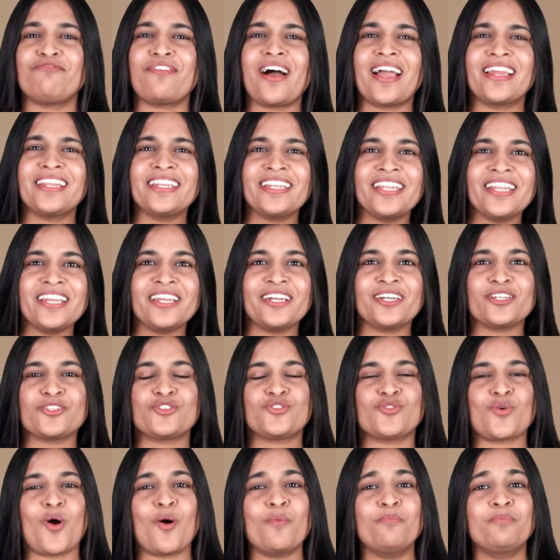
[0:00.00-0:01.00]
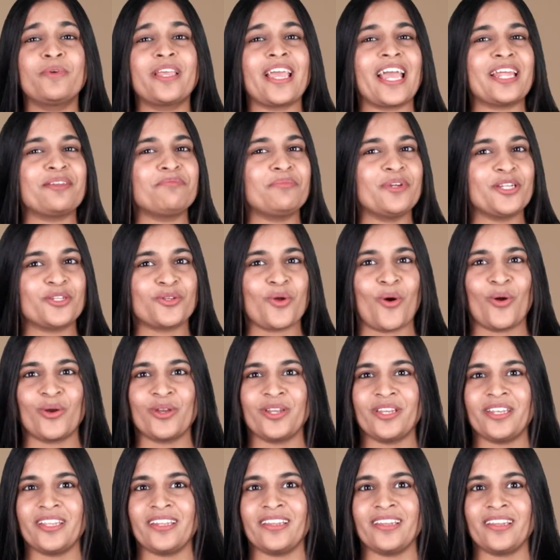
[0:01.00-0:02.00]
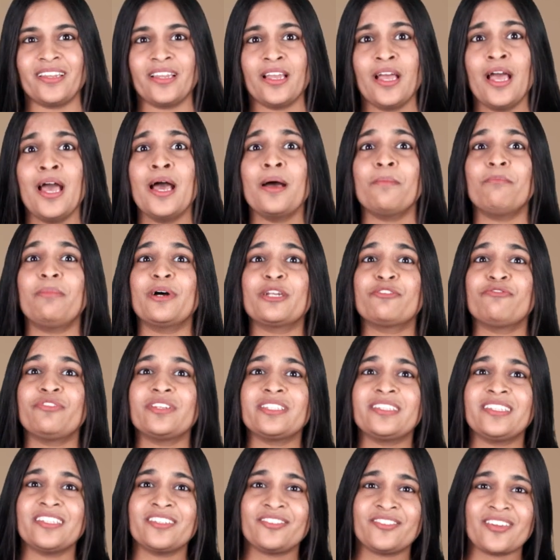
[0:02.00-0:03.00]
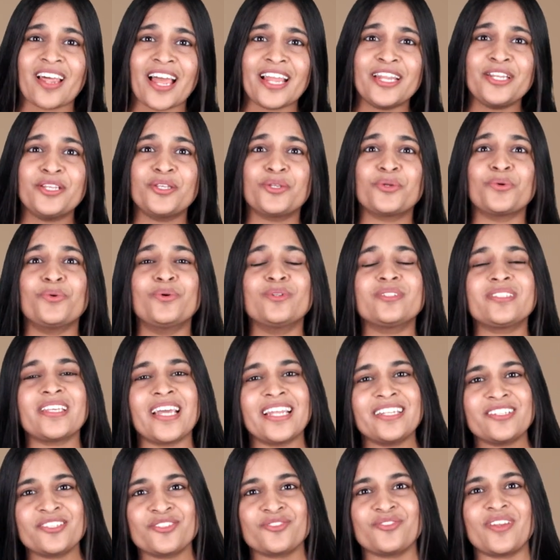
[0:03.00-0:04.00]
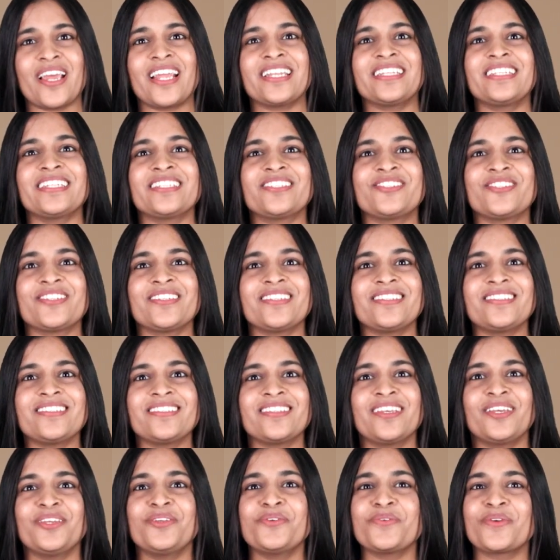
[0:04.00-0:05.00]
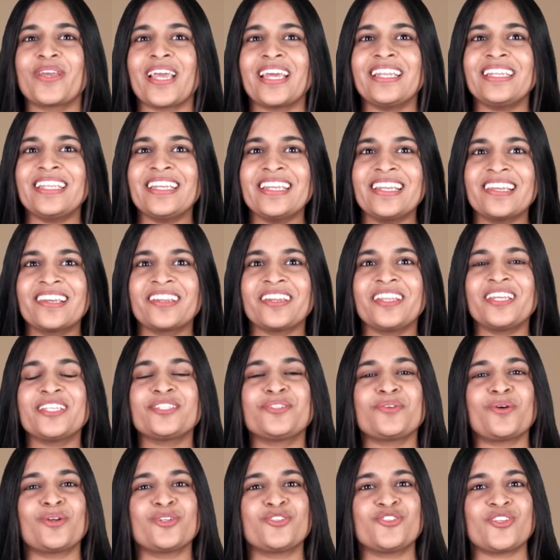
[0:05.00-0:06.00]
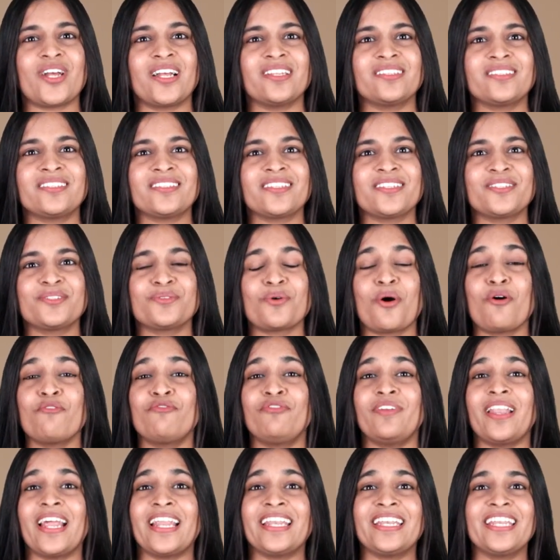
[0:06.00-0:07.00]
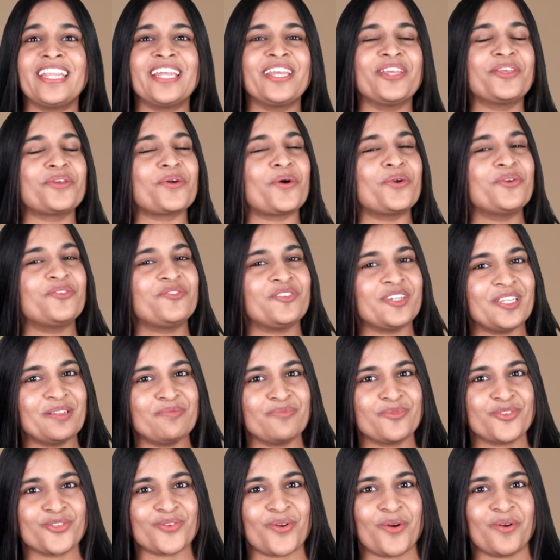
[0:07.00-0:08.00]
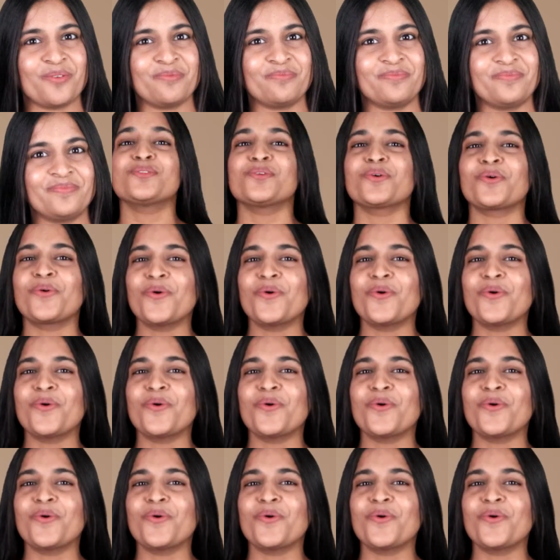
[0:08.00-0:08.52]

finding a job can be daunting, but with the right tools and strategies, you can increase your chances of landing your dream job. So